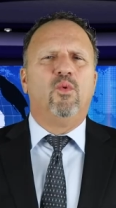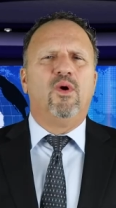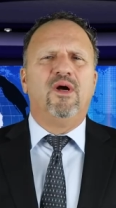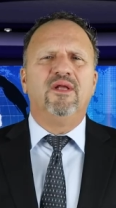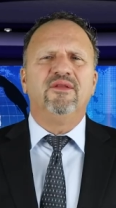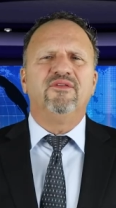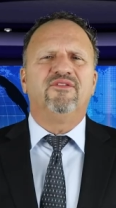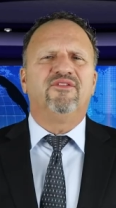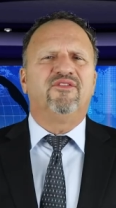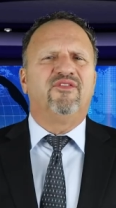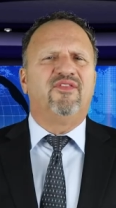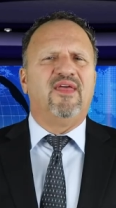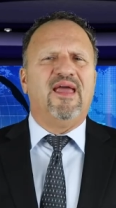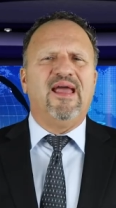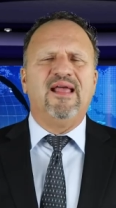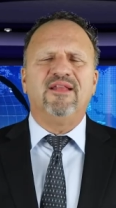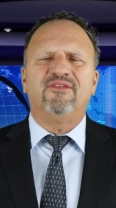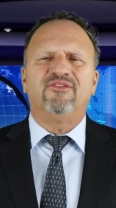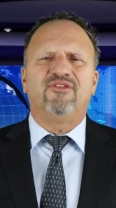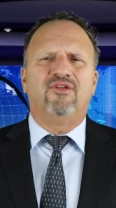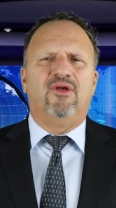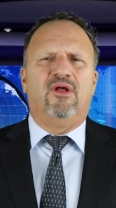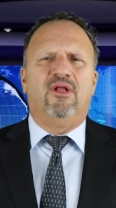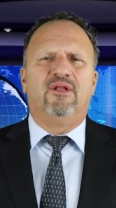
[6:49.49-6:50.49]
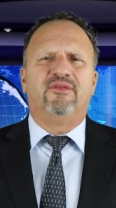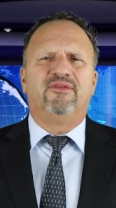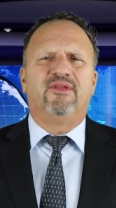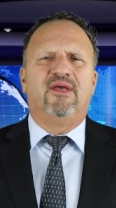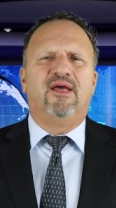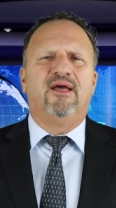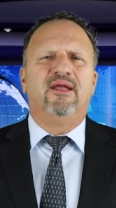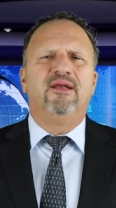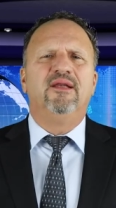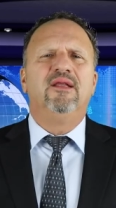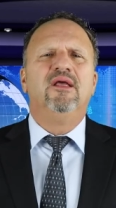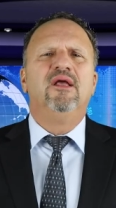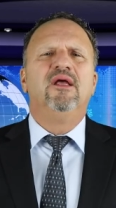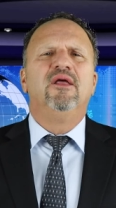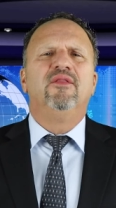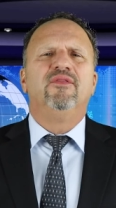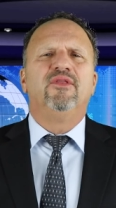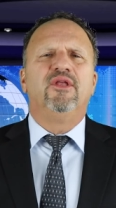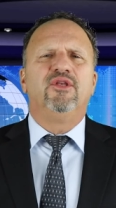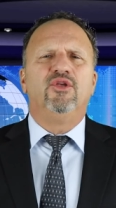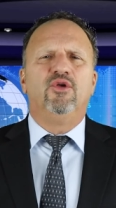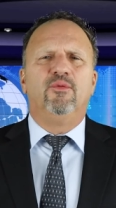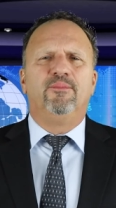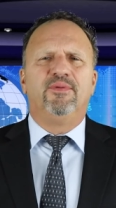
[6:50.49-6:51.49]
Once that's all done,
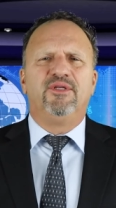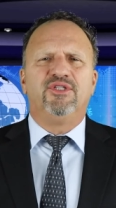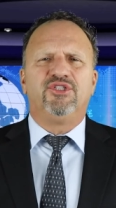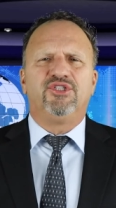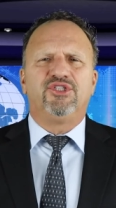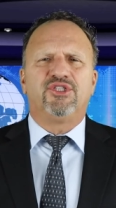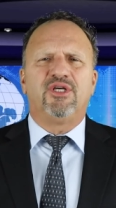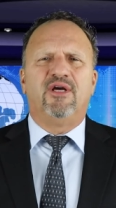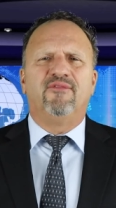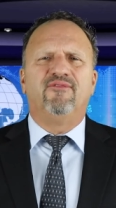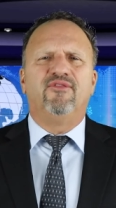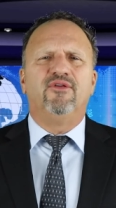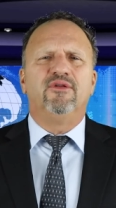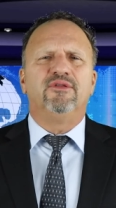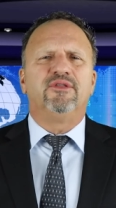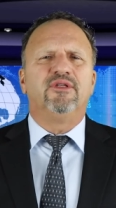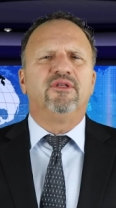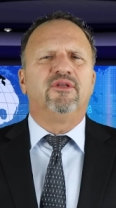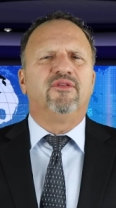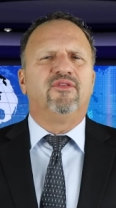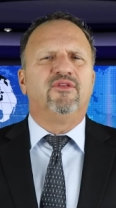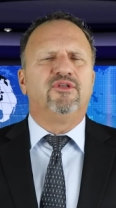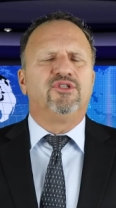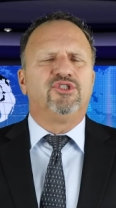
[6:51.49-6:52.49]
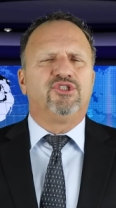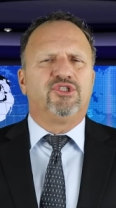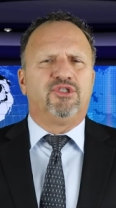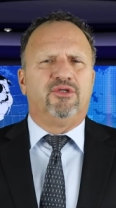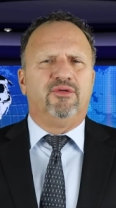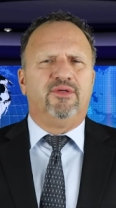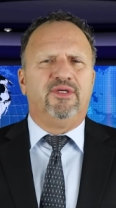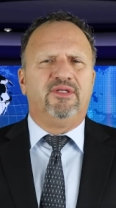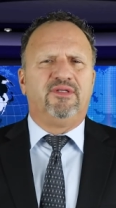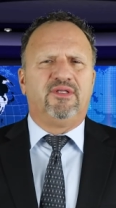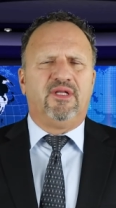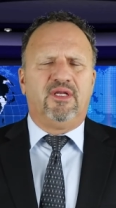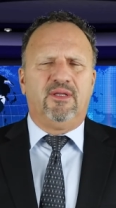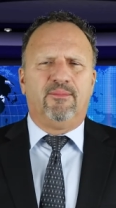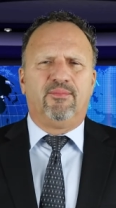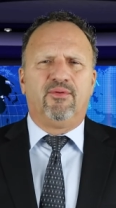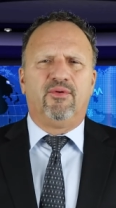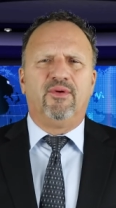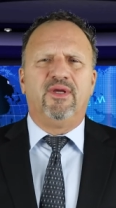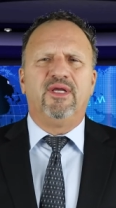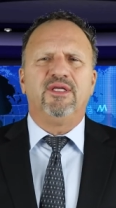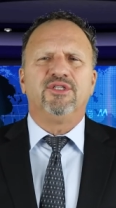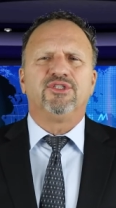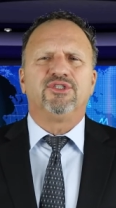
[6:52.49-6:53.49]
then you'll be shuffled into the jury
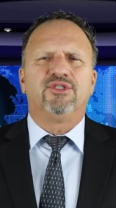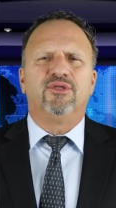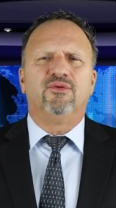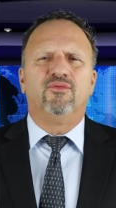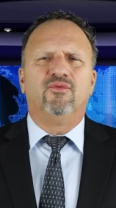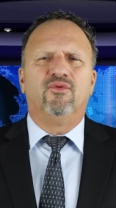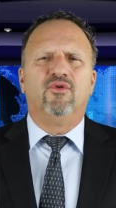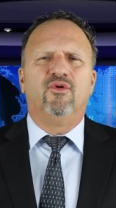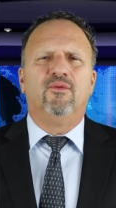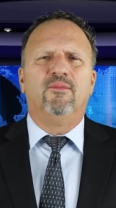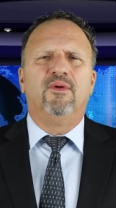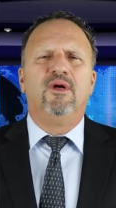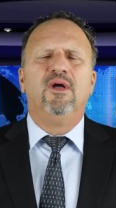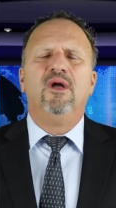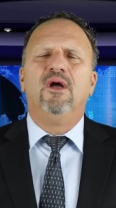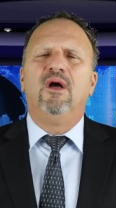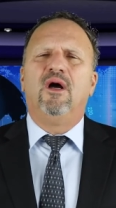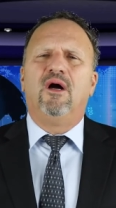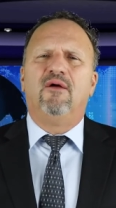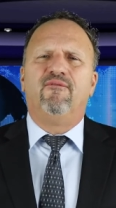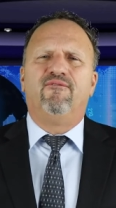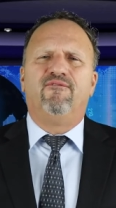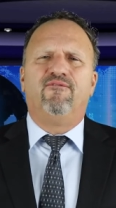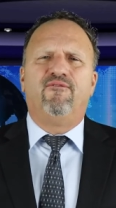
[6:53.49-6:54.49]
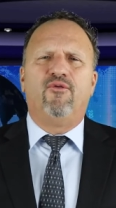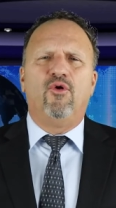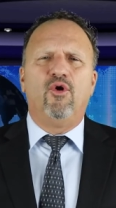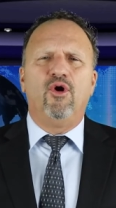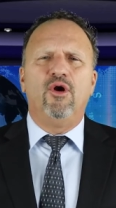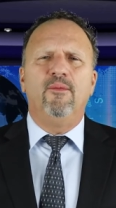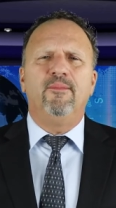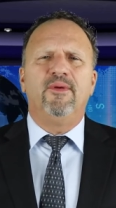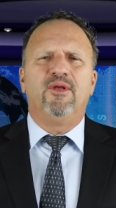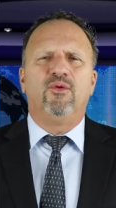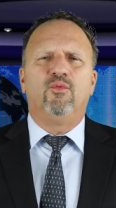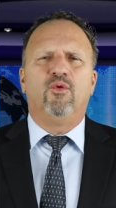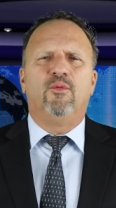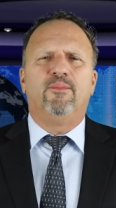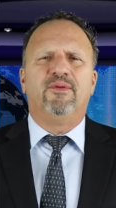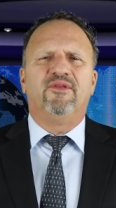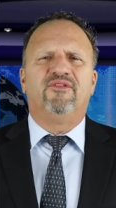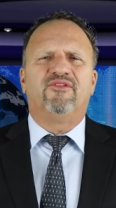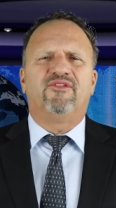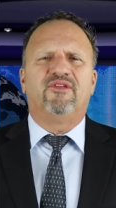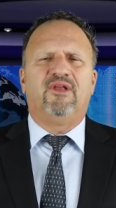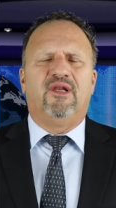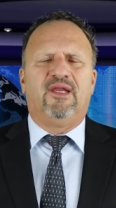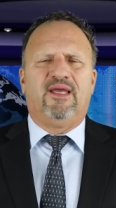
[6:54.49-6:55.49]
deliberation room. A foreman will be
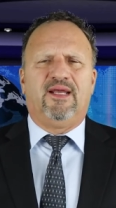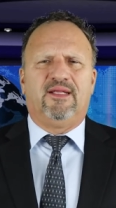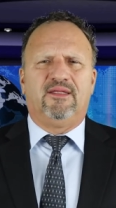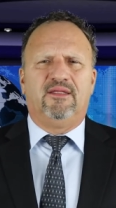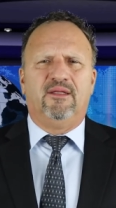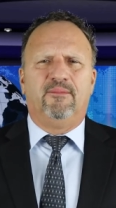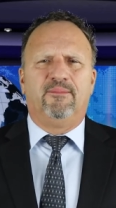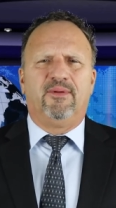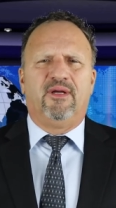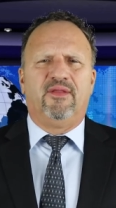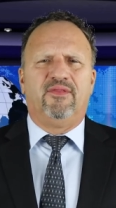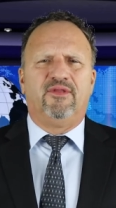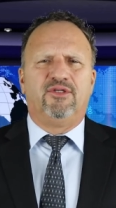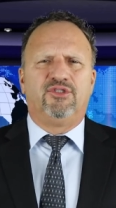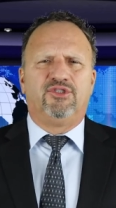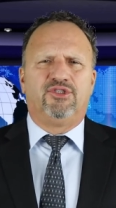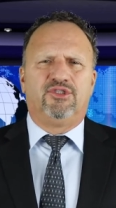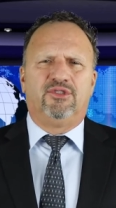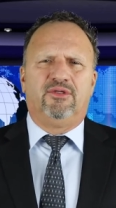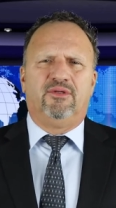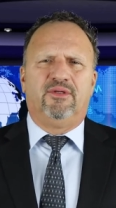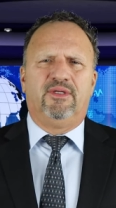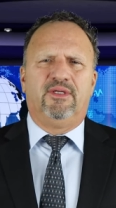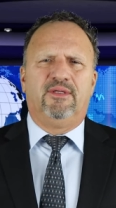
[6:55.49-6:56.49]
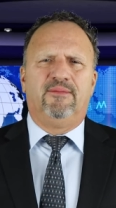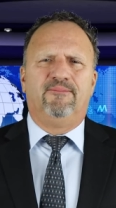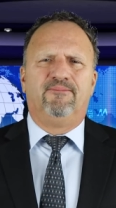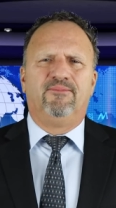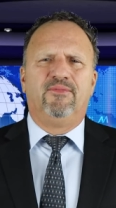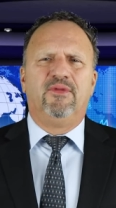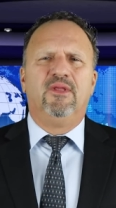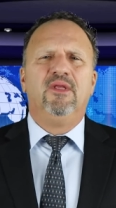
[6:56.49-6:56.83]
selected by the jury.